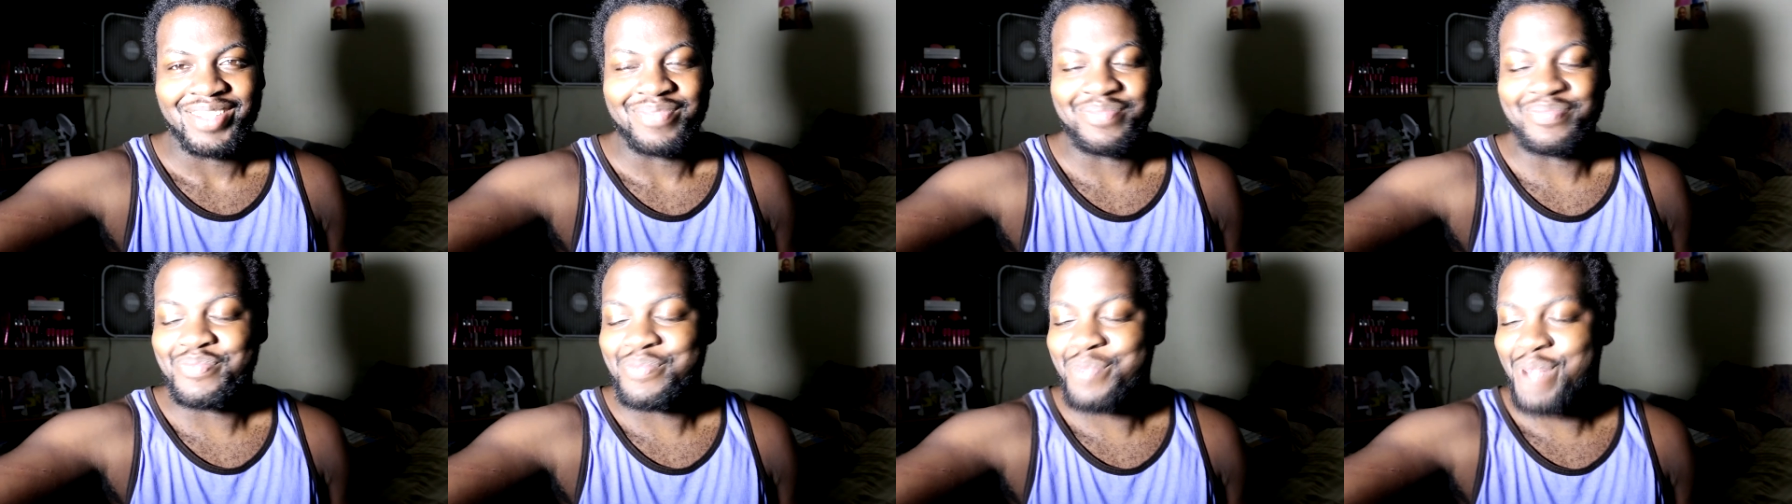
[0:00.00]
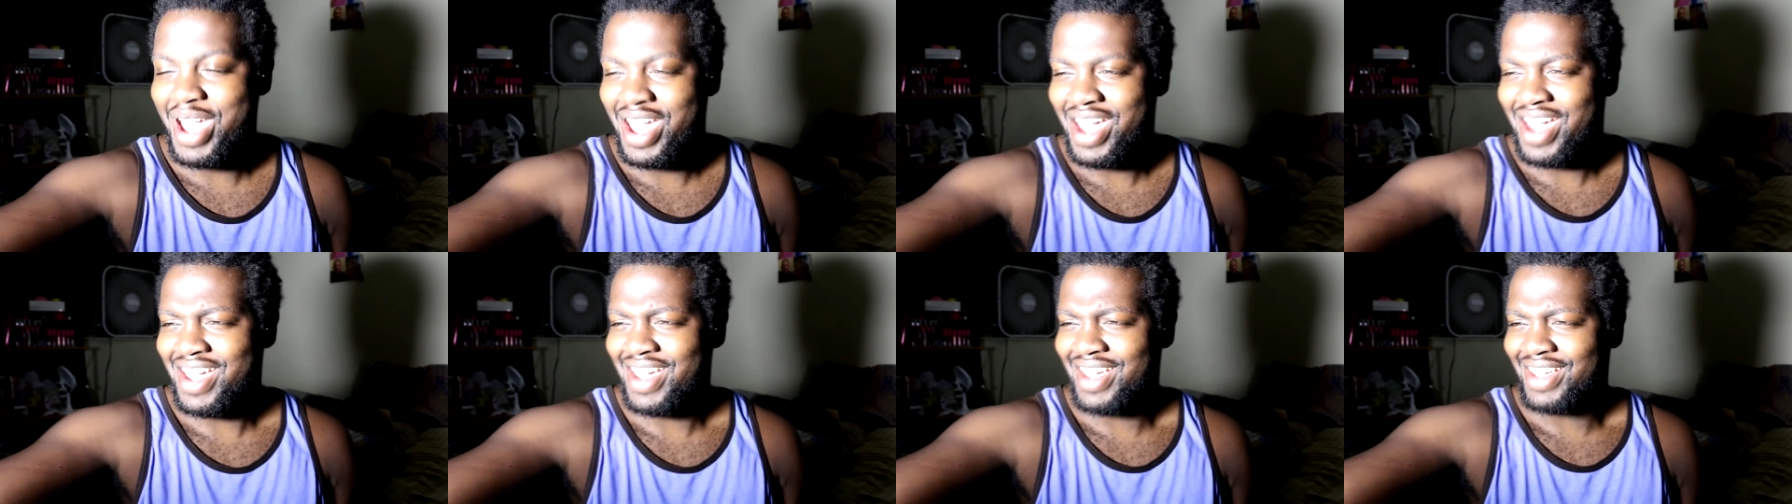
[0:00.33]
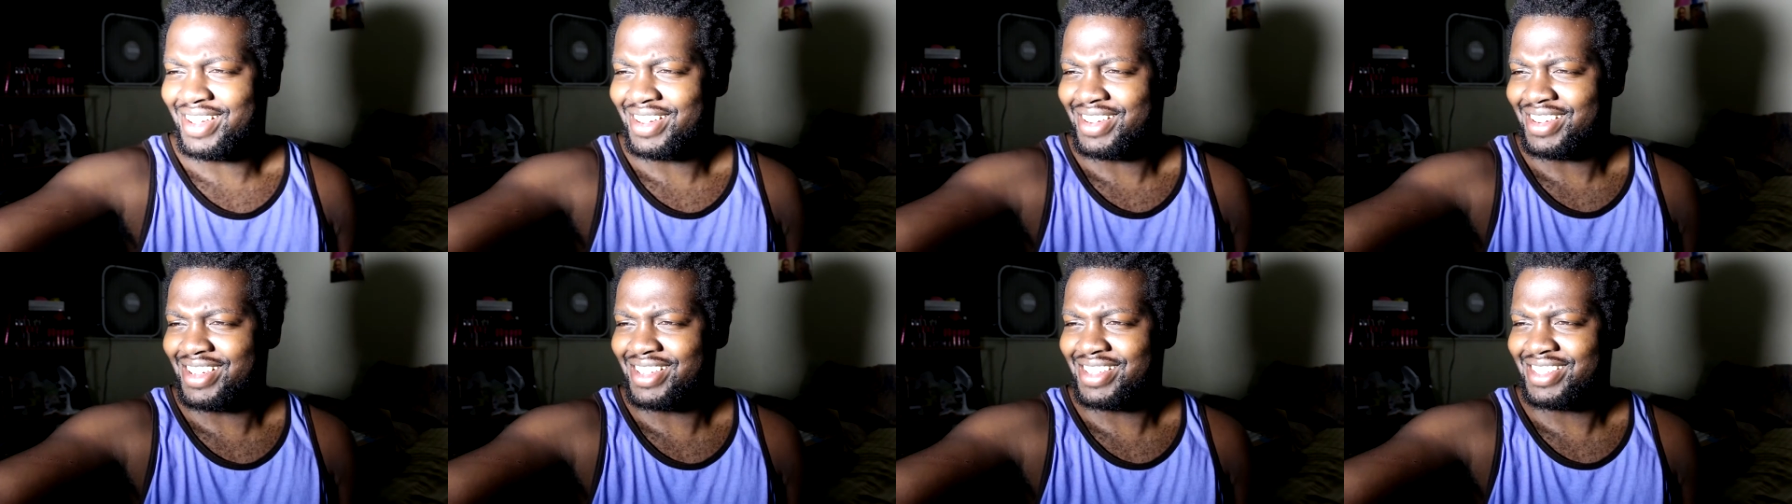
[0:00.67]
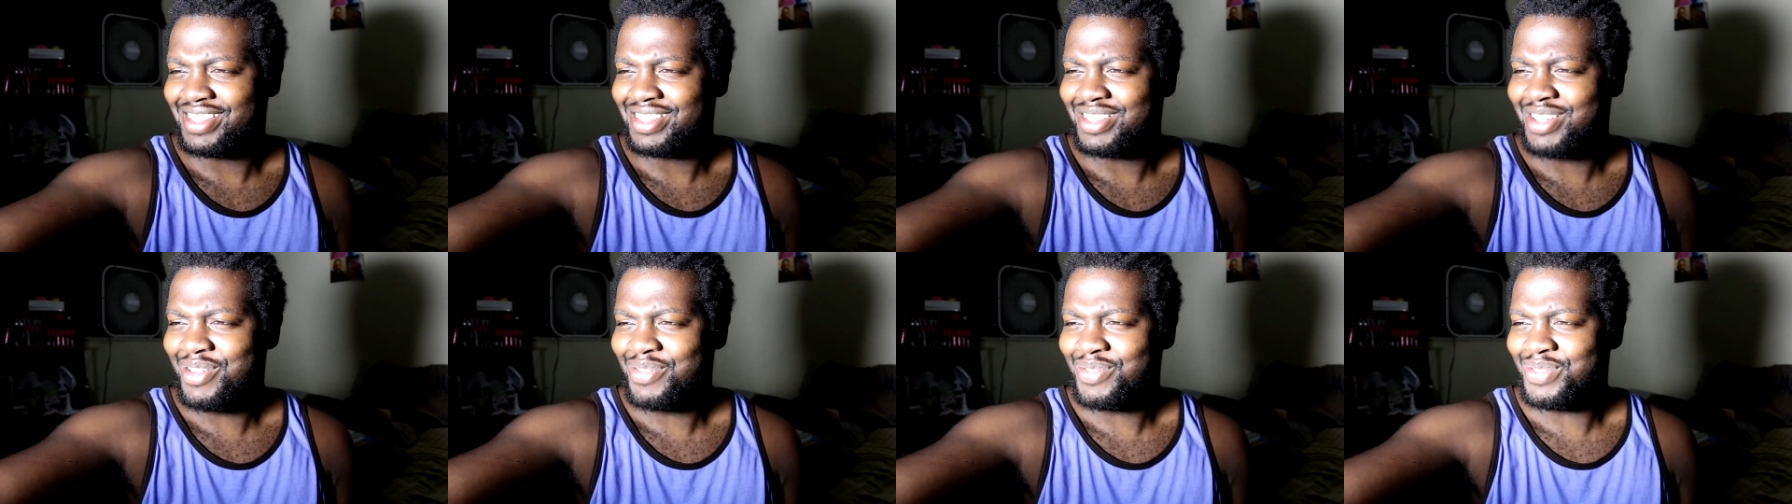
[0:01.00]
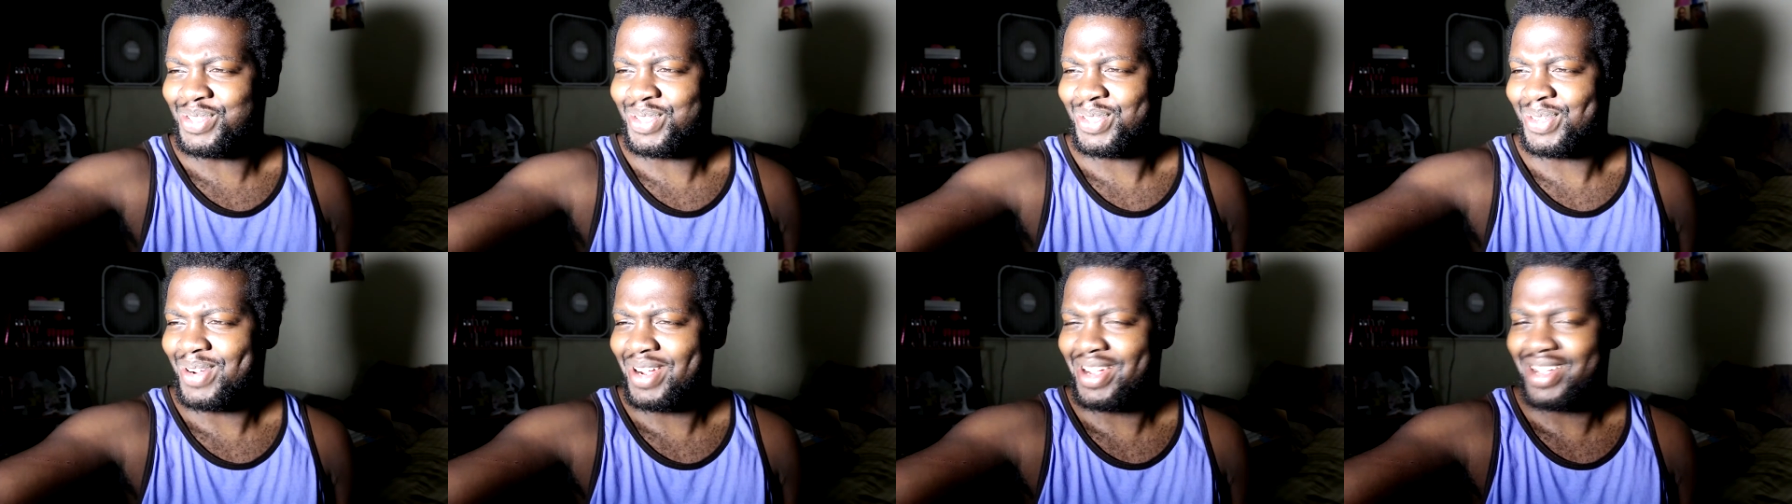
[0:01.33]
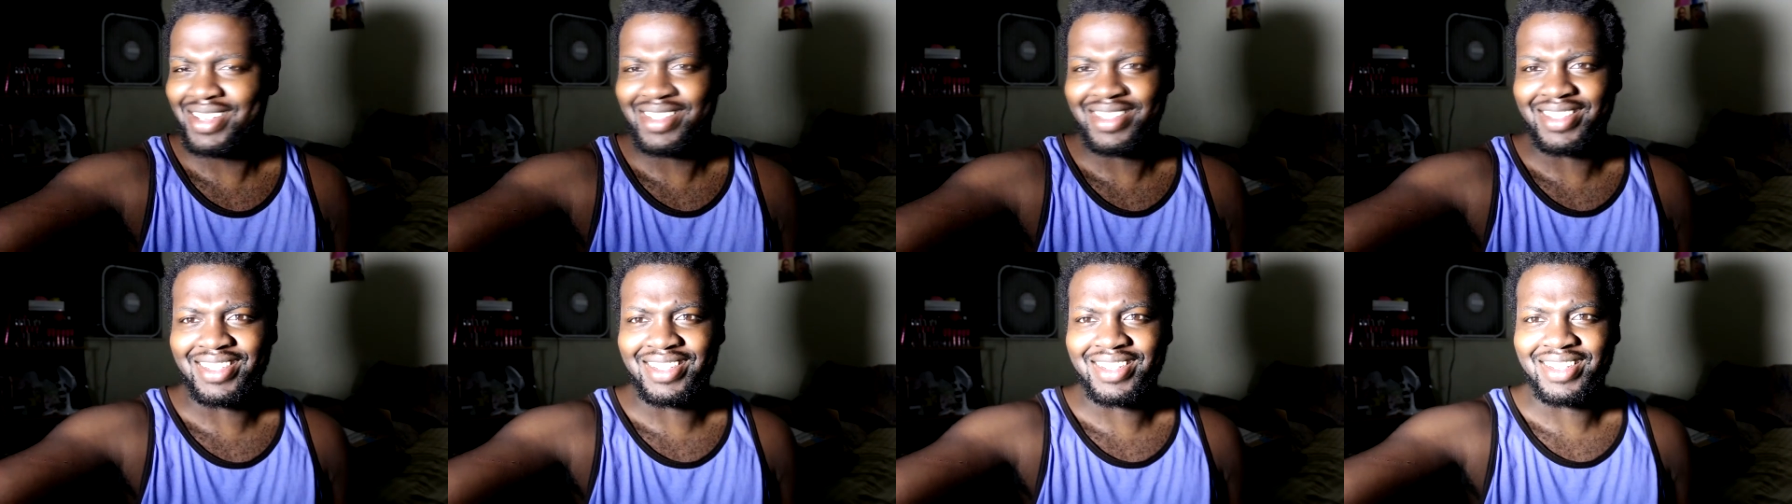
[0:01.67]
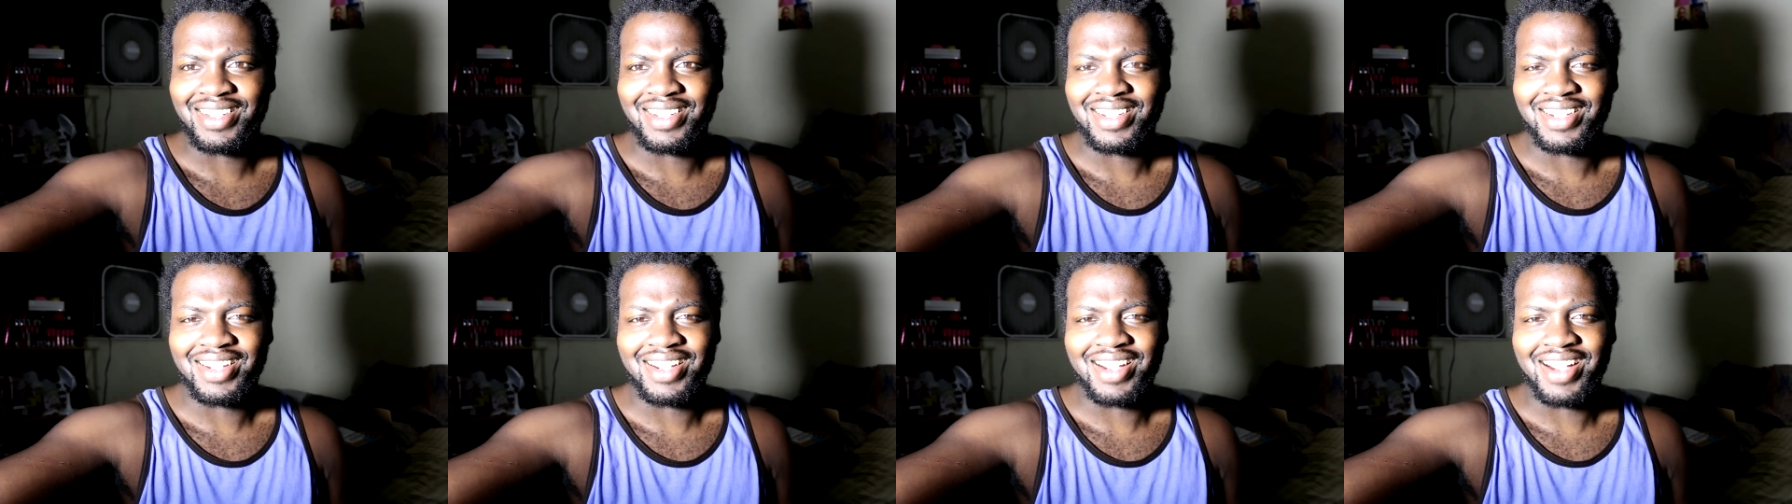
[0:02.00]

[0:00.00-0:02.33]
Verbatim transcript: Man, this stuff is crazy.